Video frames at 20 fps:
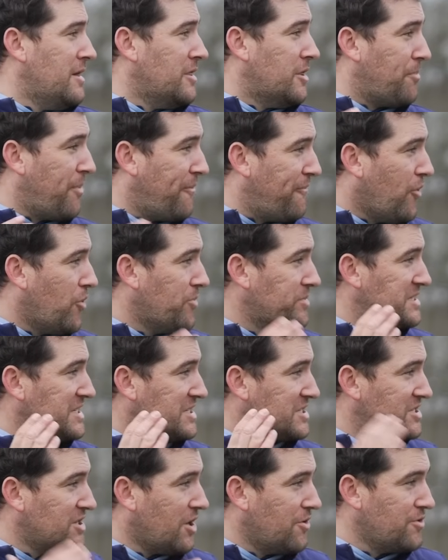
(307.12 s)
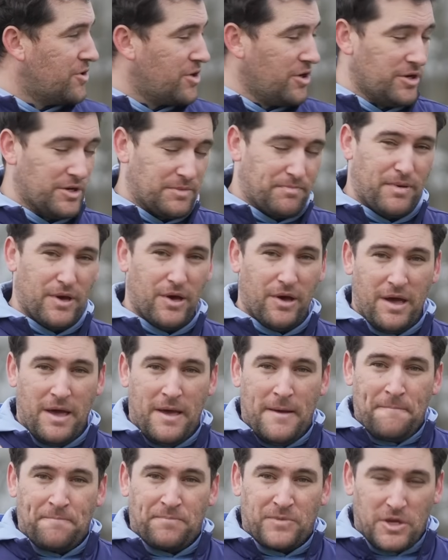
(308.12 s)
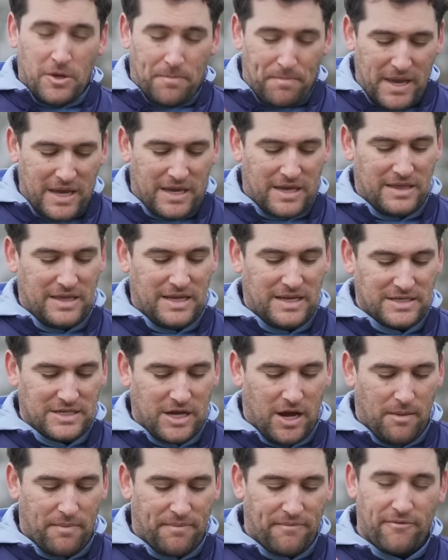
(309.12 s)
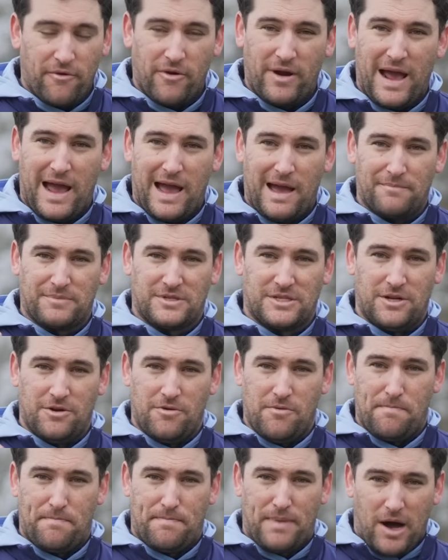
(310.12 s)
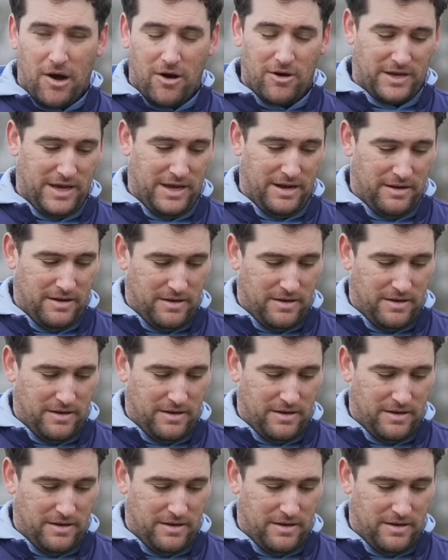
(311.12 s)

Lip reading: The performance is so good, but you're picking these up for an absolute bargain.